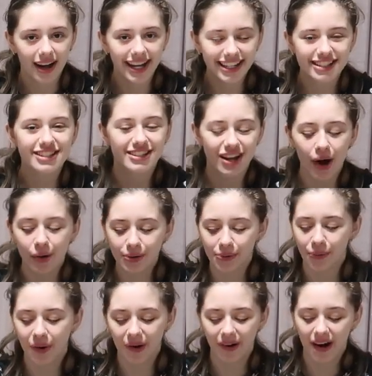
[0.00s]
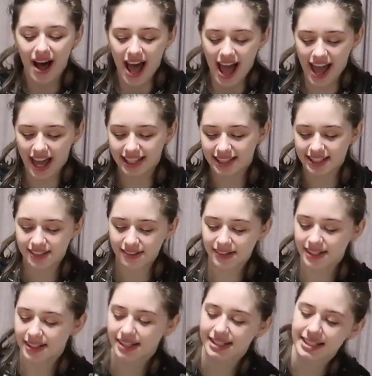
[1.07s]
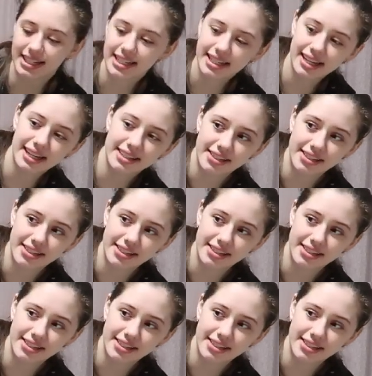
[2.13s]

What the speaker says: It's so cool, and this is what it looks like.